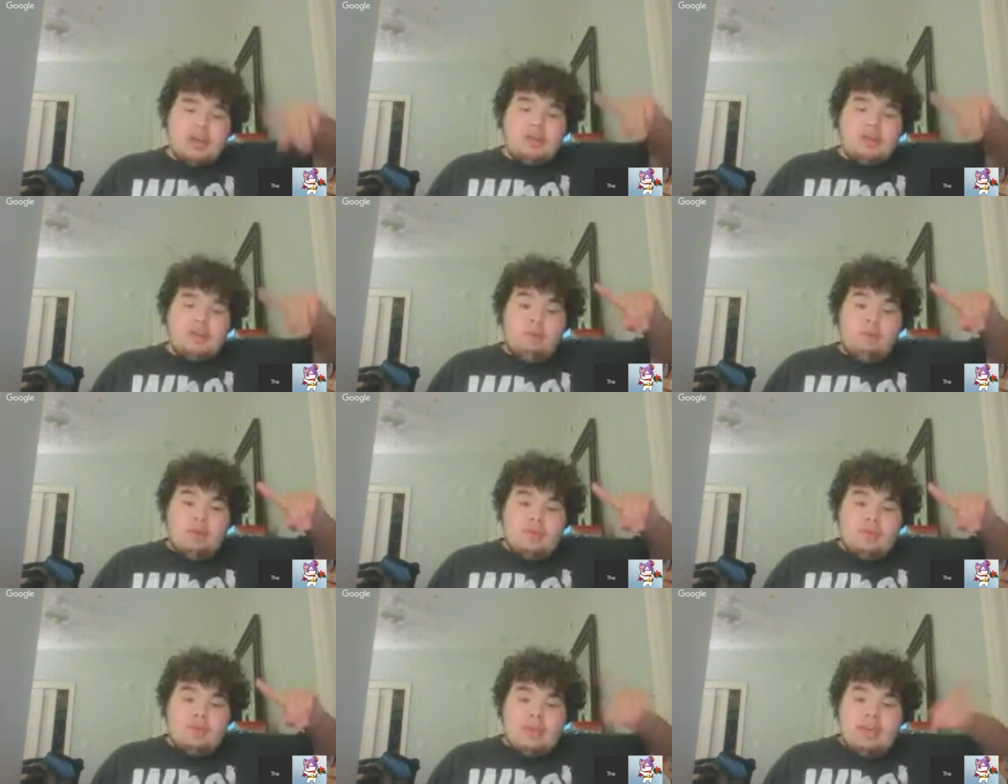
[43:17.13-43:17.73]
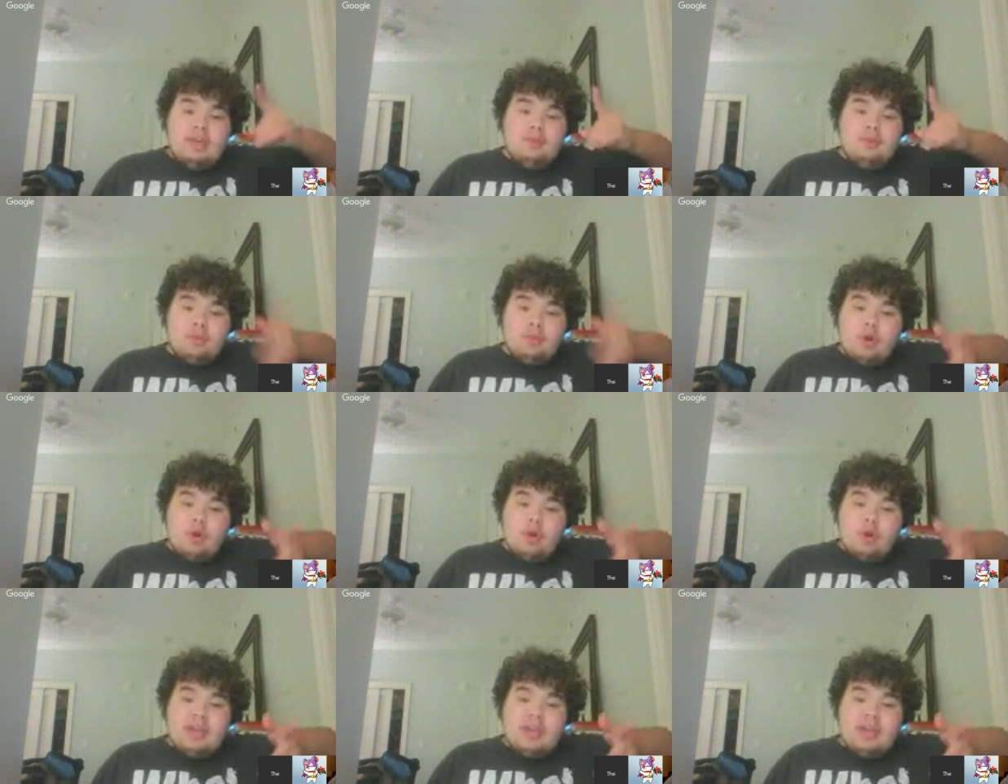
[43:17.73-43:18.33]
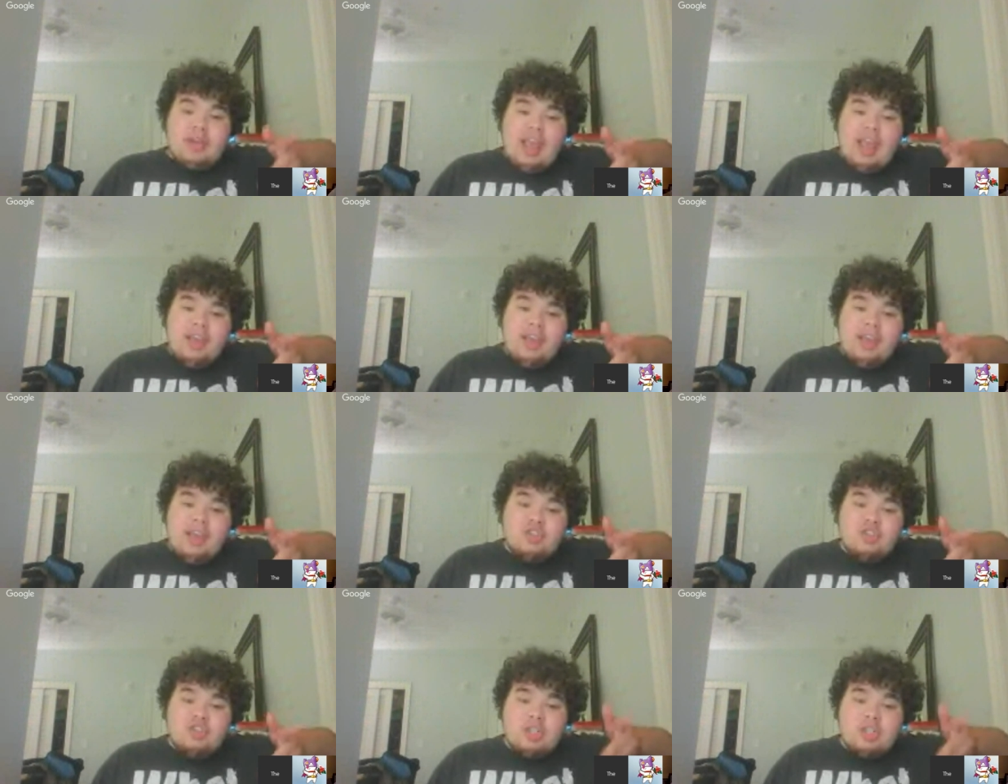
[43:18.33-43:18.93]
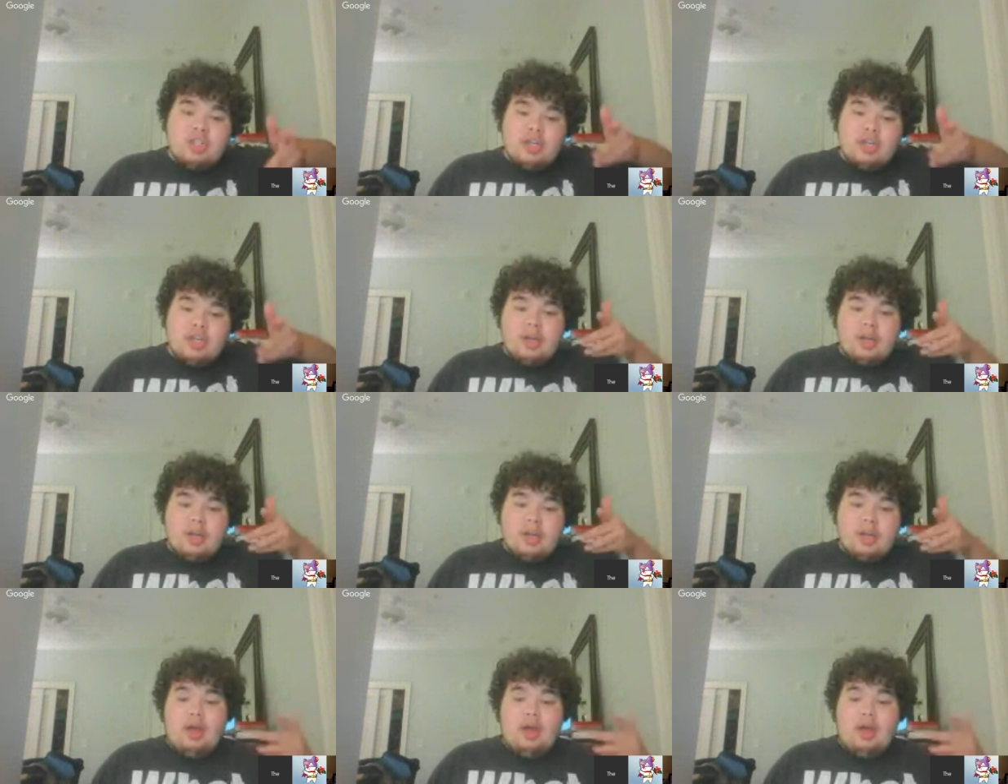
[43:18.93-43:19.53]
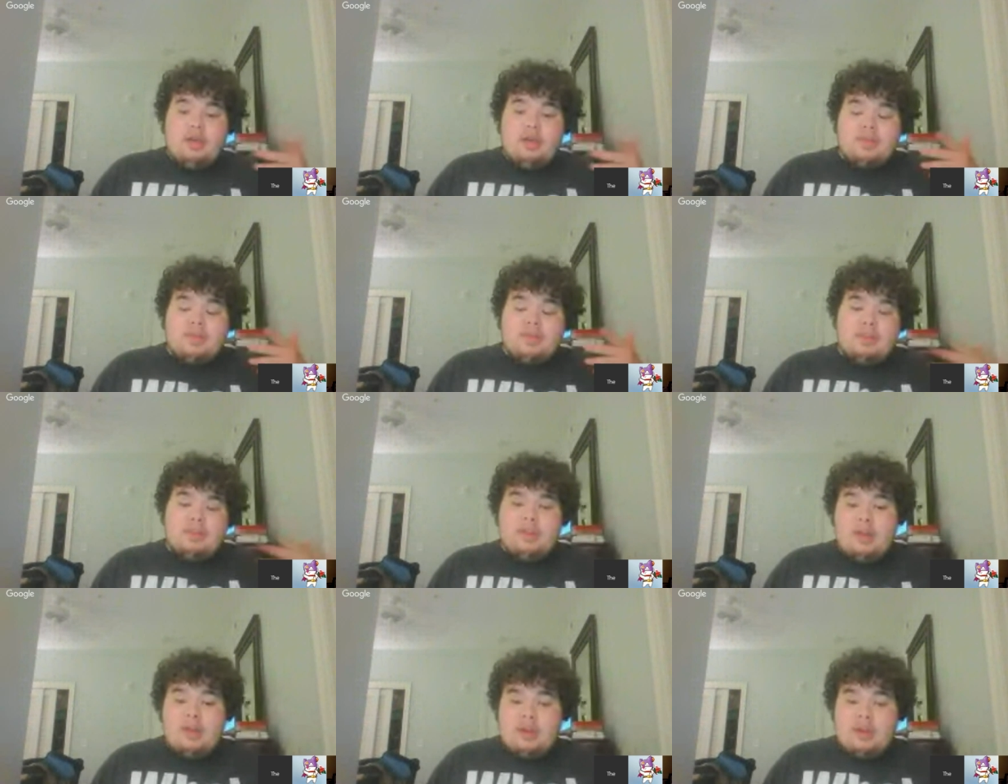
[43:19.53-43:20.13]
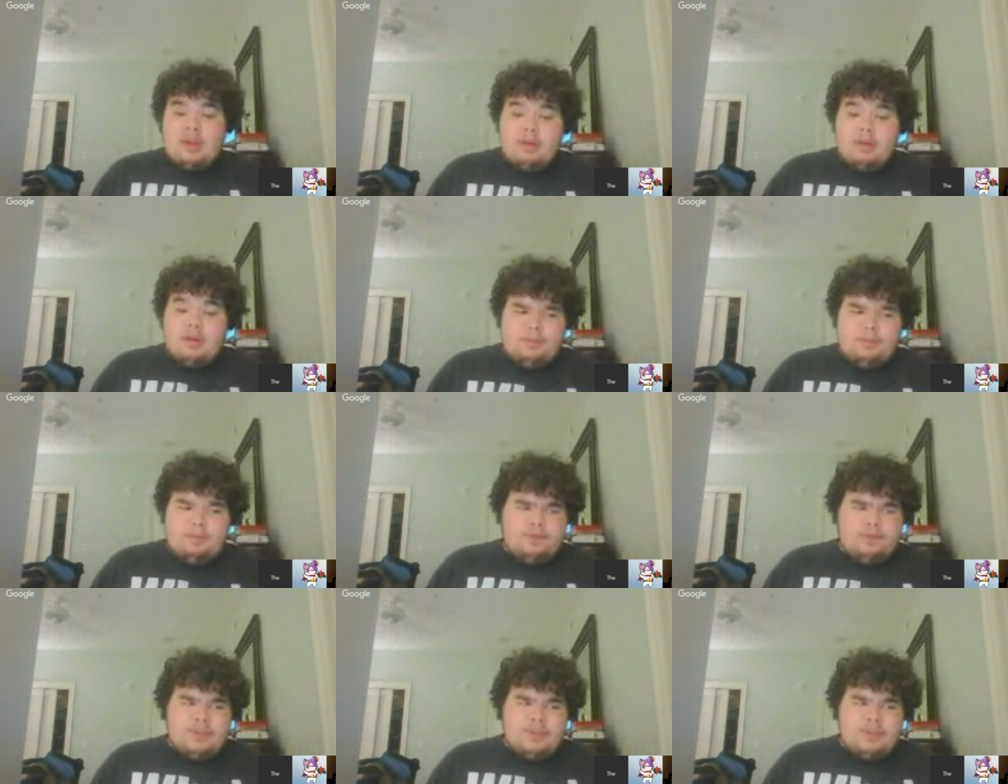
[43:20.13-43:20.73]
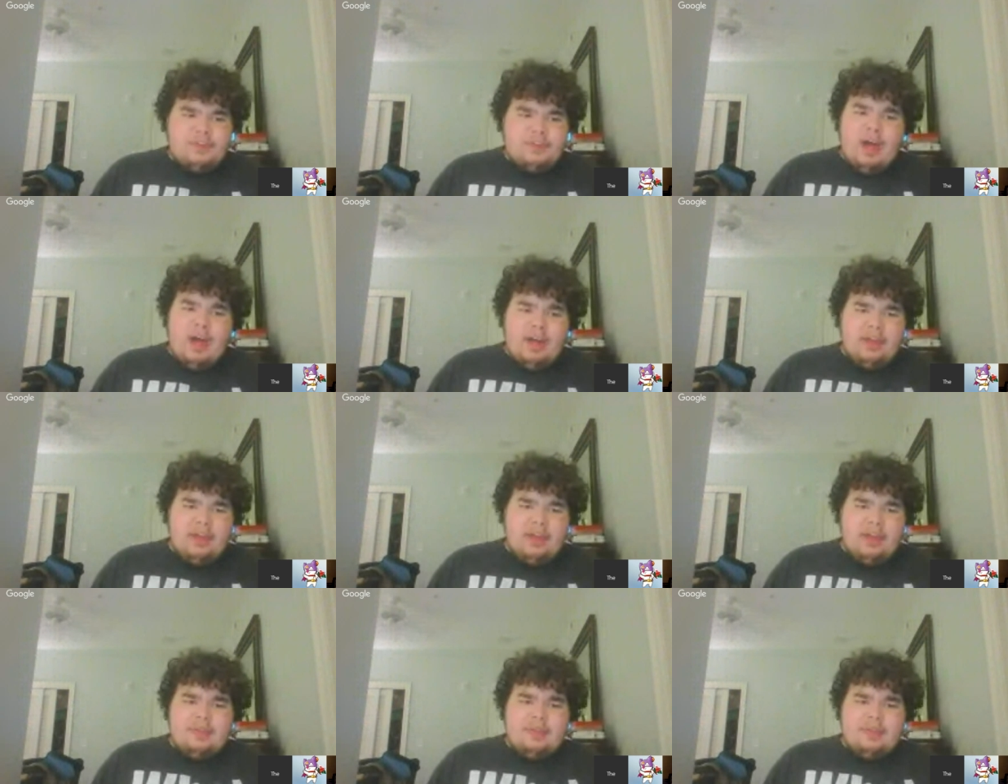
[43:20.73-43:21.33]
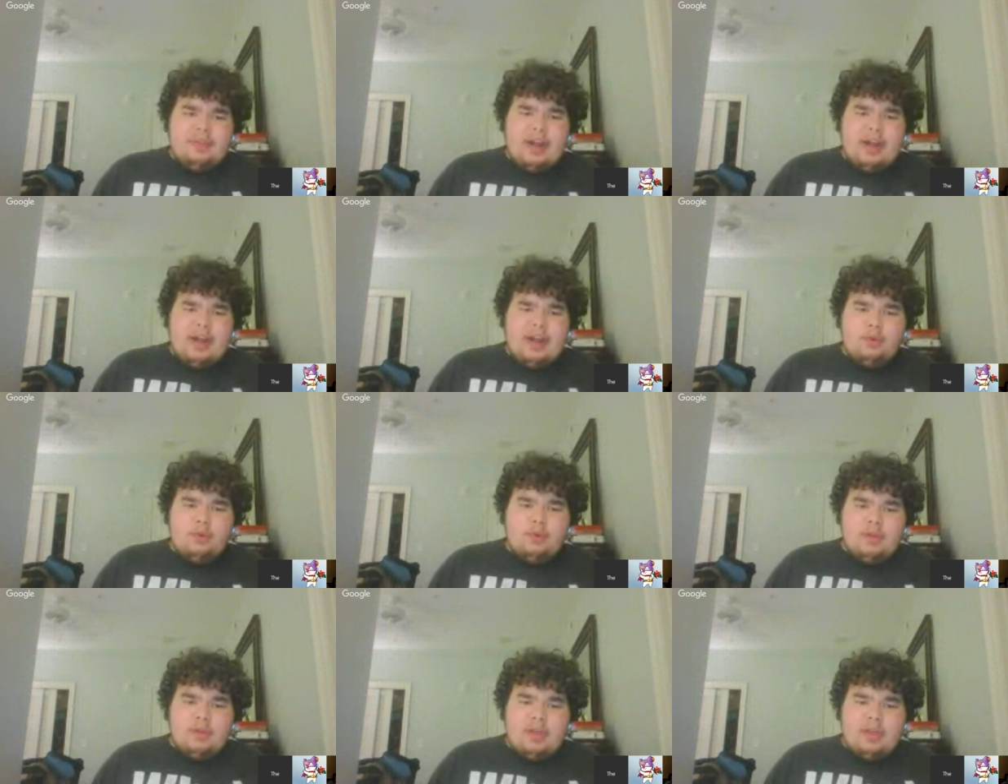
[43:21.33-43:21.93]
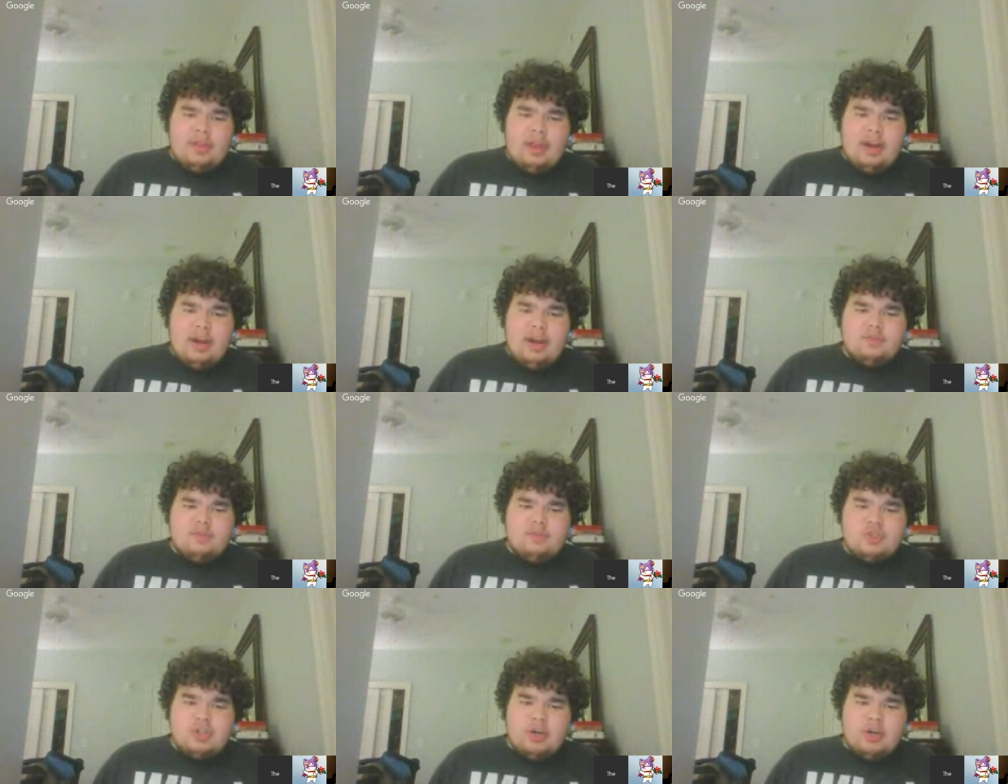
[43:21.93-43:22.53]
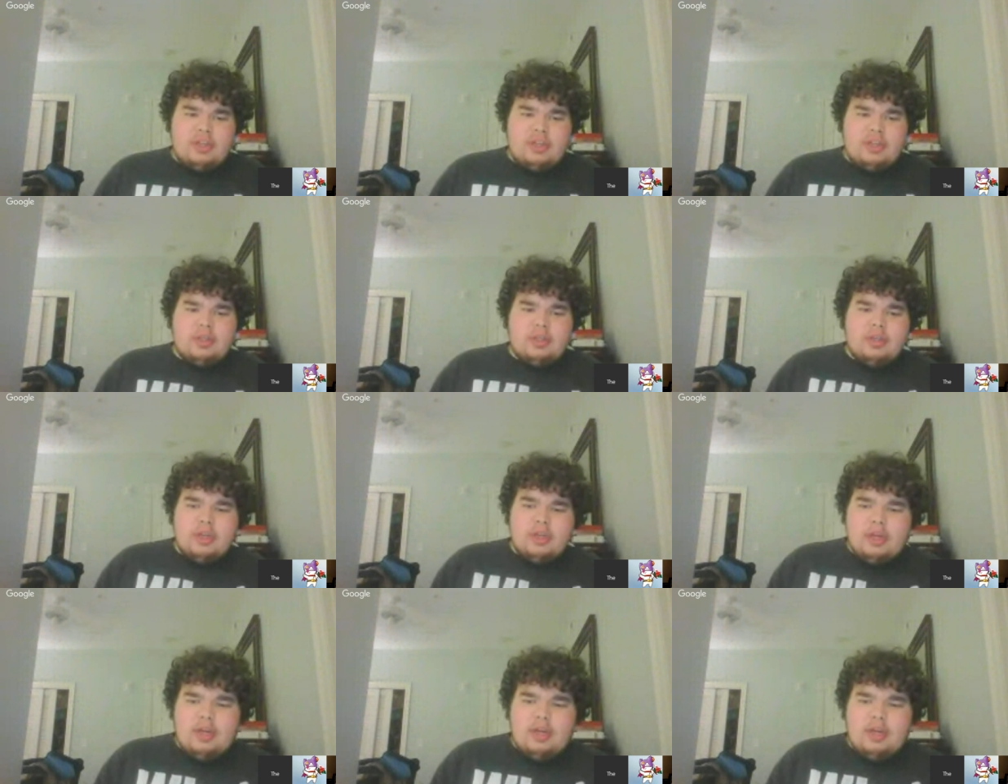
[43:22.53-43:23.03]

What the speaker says: for the Broken Age saga that I have started.